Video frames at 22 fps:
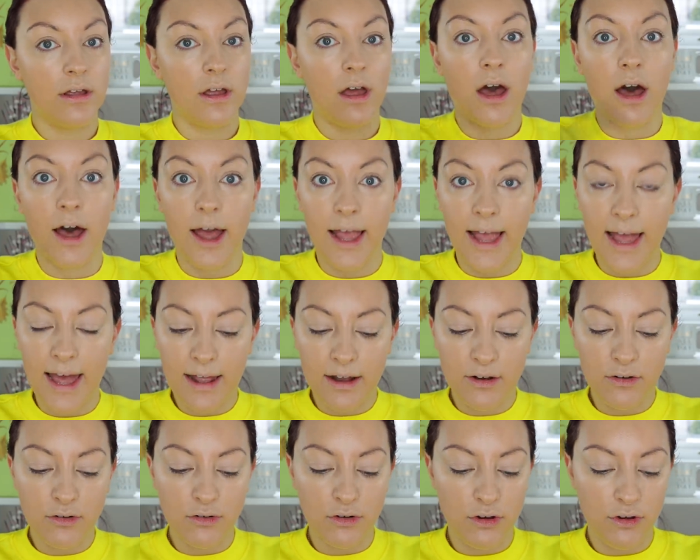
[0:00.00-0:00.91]

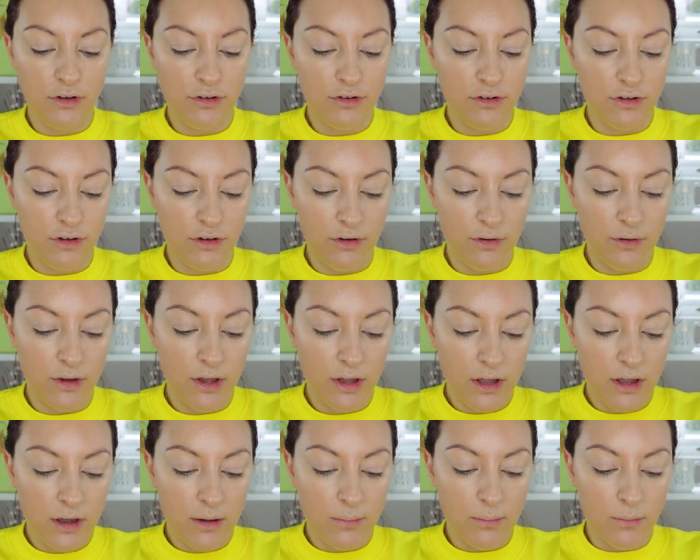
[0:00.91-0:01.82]
high-end or who do
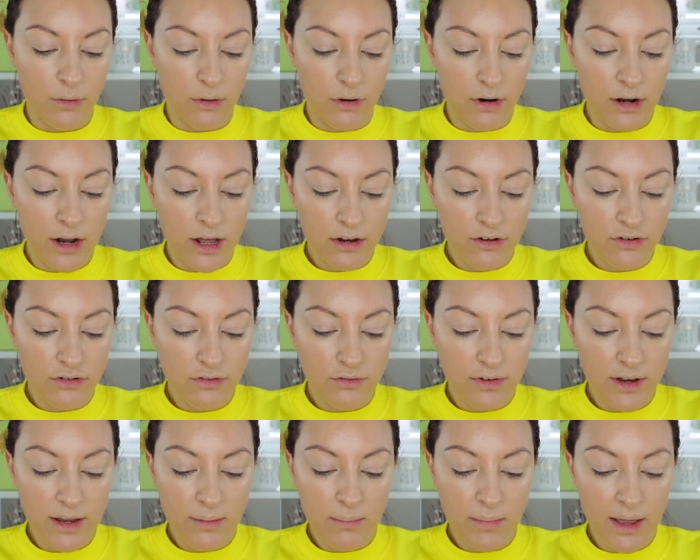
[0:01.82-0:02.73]
more
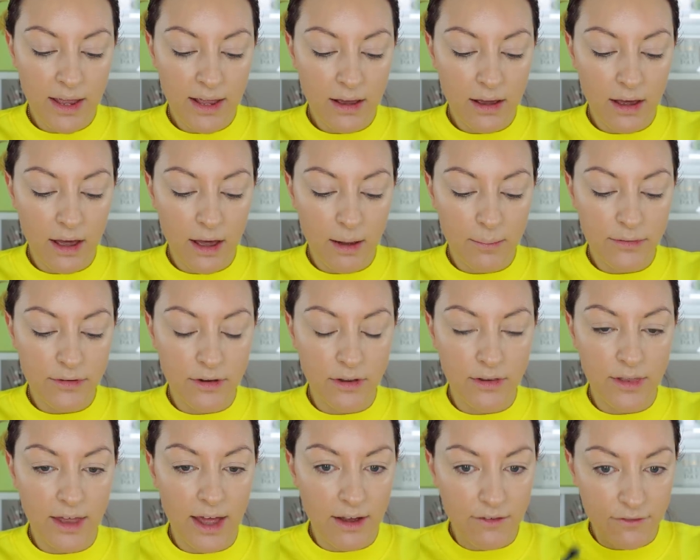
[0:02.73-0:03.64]
luxury makeup,
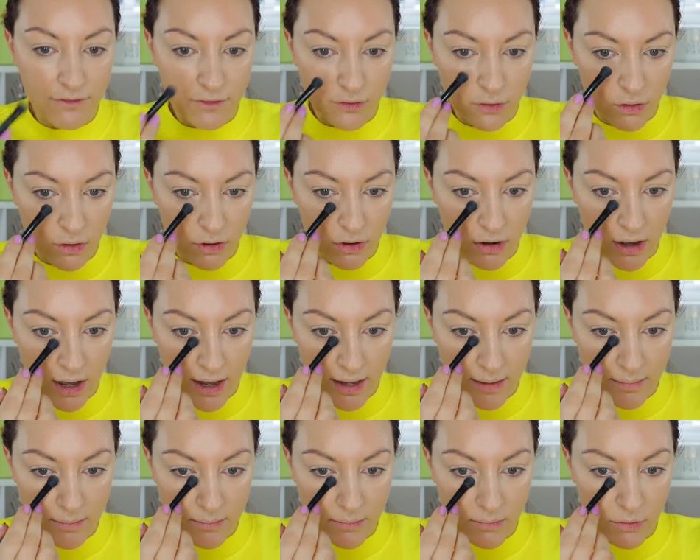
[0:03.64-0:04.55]
so therefore
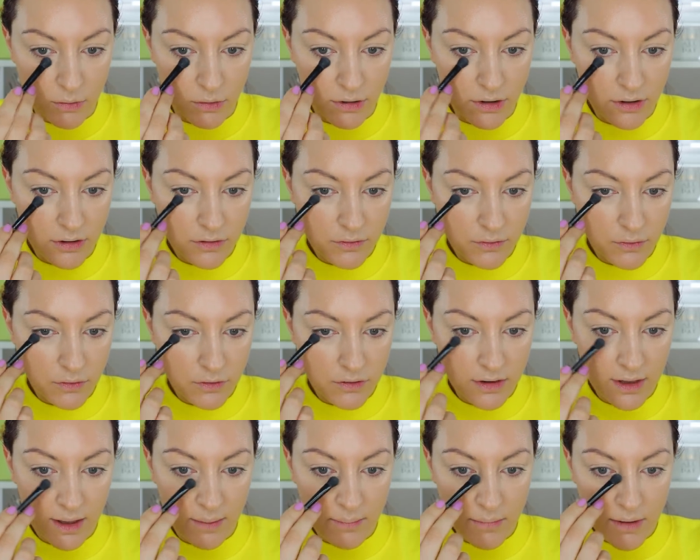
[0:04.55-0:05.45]
I'm more useful
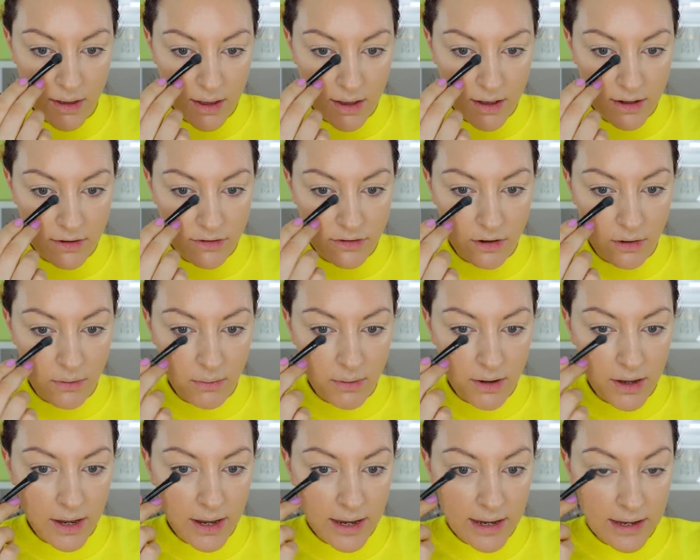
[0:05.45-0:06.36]
to them.
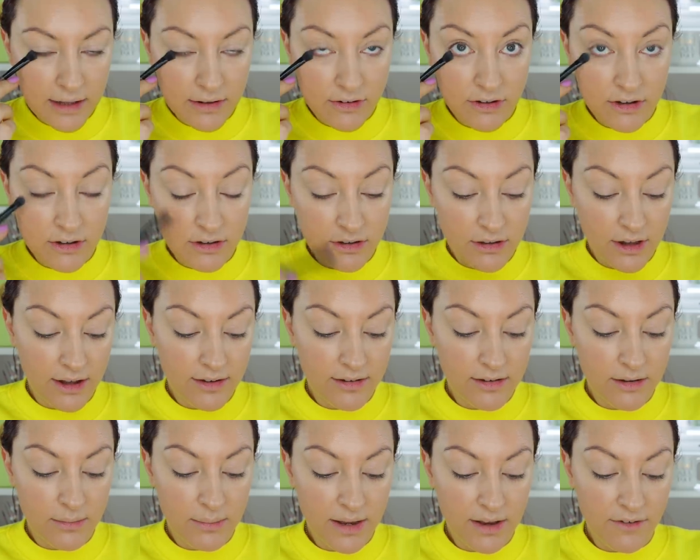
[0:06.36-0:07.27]
So it's just
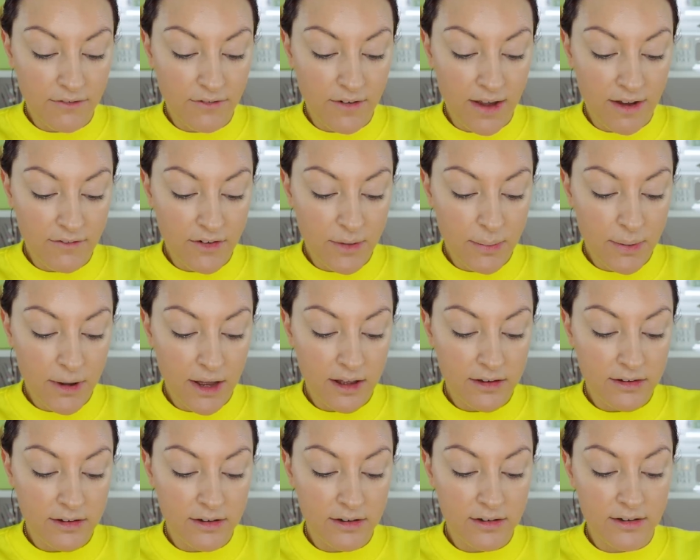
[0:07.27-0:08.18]
like, to me, for every
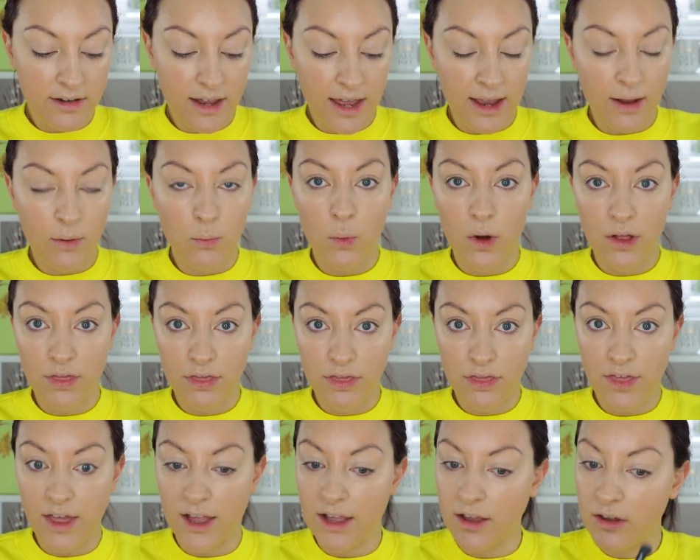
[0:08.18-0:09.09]
person saying
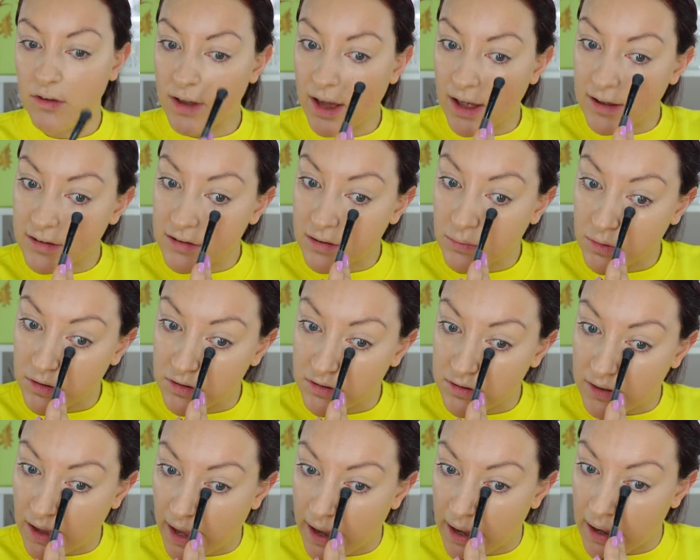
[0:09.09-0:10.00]
one thing, you get someone
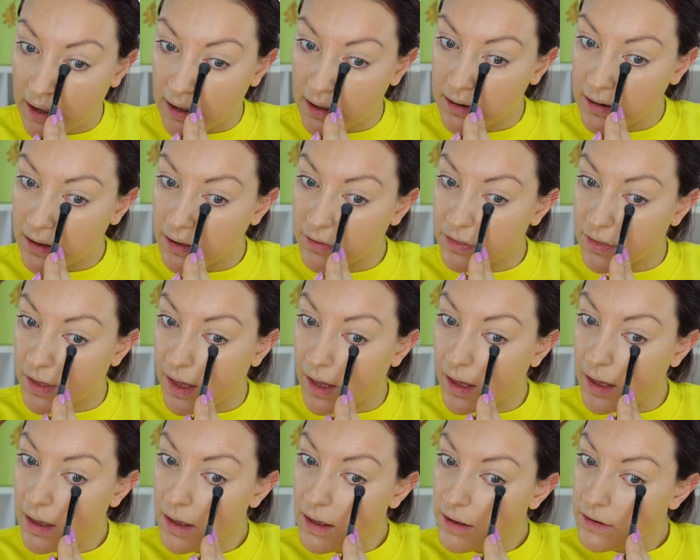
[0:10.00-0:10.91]
saying
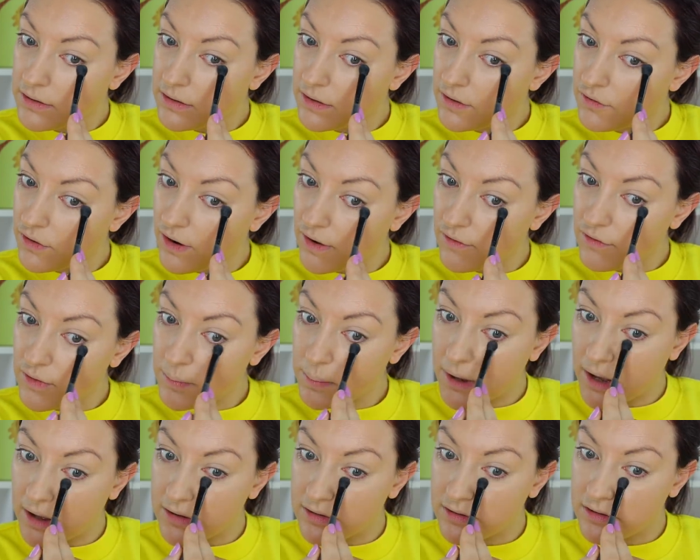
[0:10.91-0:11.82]
another. So for every
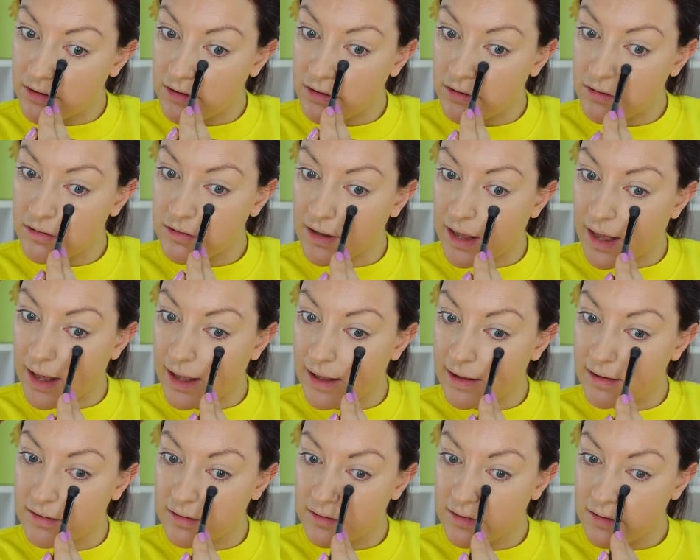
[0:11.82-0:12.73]
person who
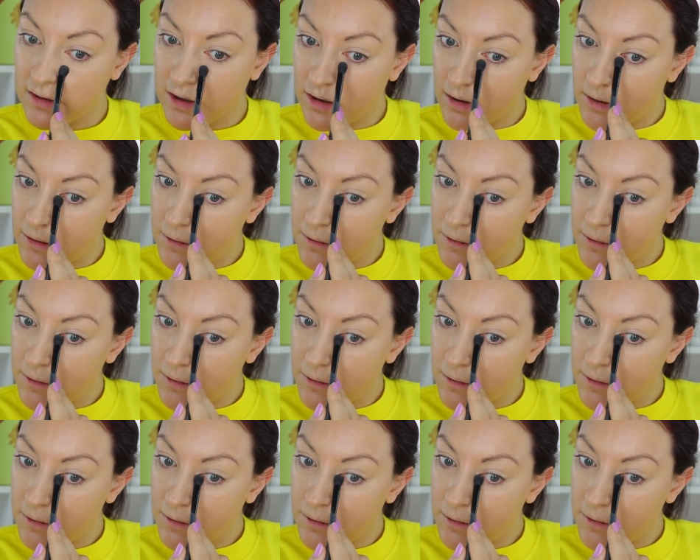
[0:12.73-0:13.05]
says,